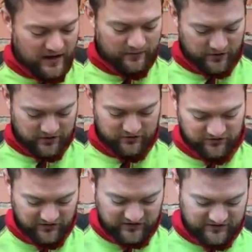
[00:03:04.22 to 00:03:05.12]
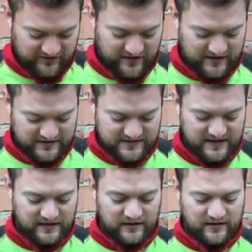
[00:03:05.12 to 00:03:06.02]
I'm going to use this
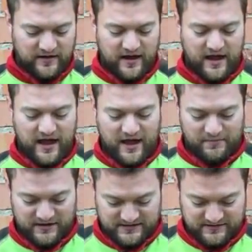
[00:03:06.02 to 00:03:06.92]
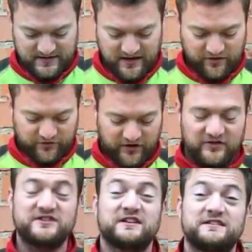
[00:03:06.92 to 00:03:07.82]
steel MS
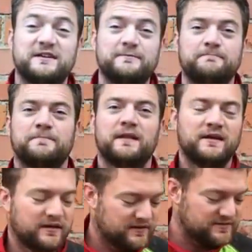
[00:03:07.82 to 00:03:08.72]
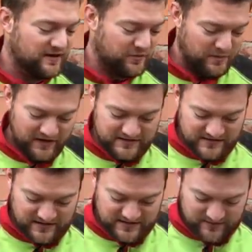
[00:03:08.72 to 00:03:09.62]
360. It's not the biggest,
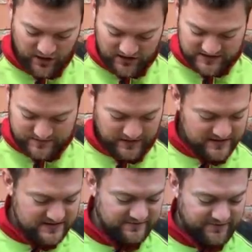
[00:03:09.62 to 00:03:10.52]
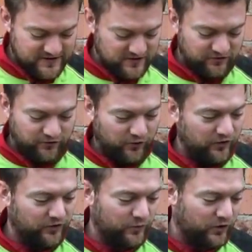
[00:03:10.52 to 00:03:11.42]
not the smallest, but it's sufficient
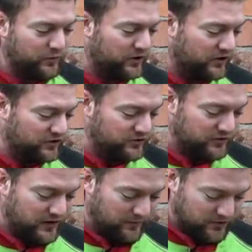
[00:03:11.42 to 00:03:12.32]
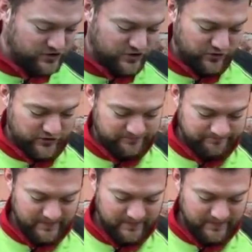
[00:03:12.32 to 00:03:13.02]
for the work we're going to do, and I'm going to show you.